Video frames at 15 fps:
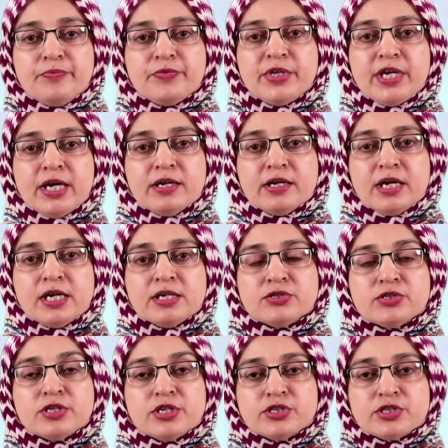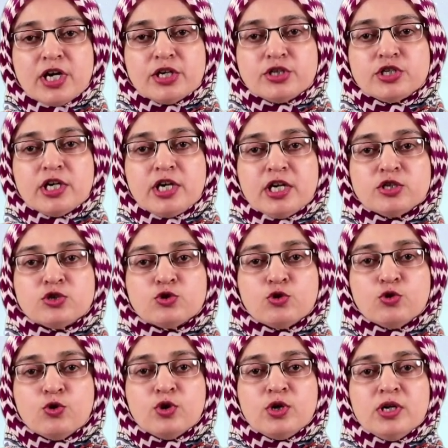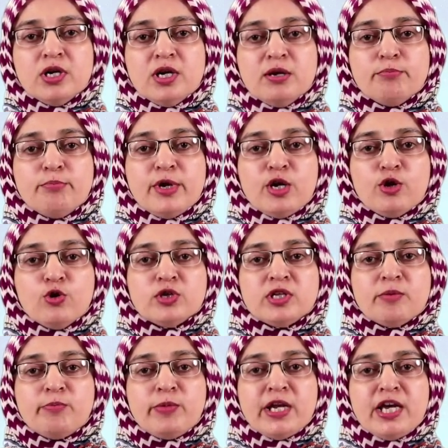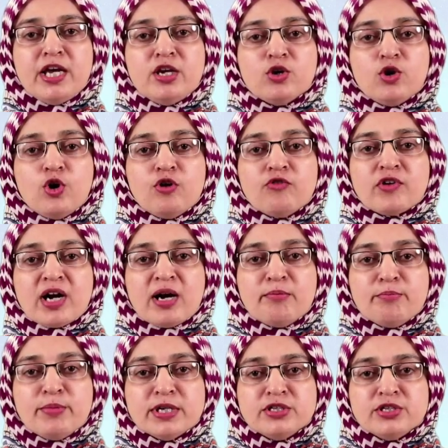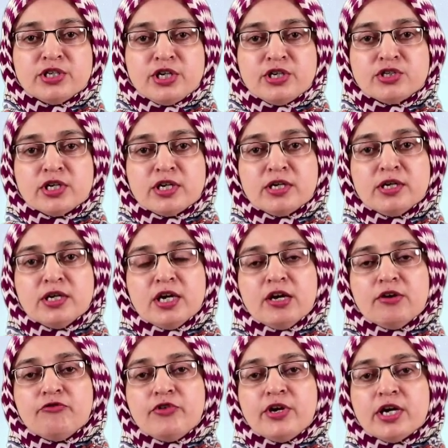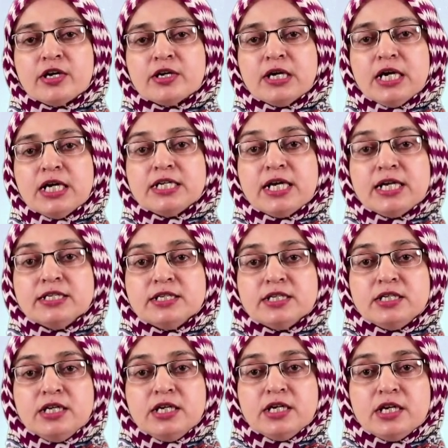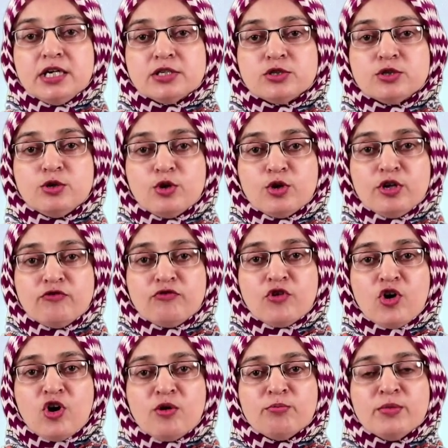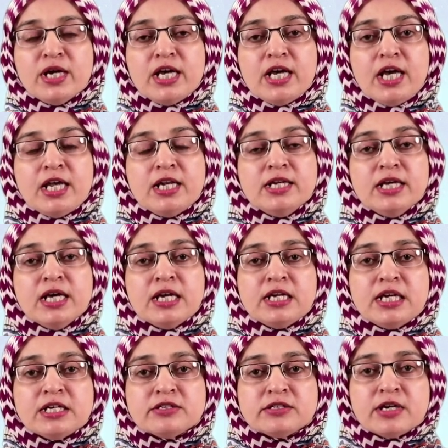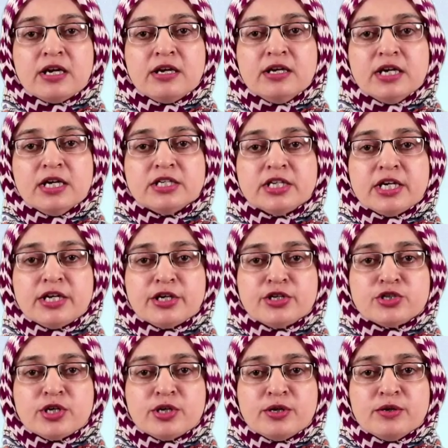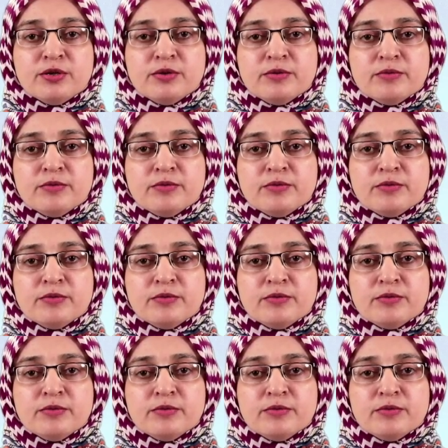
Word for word: There is such a zone below the plane of compensation where density is uniform in lateral direction.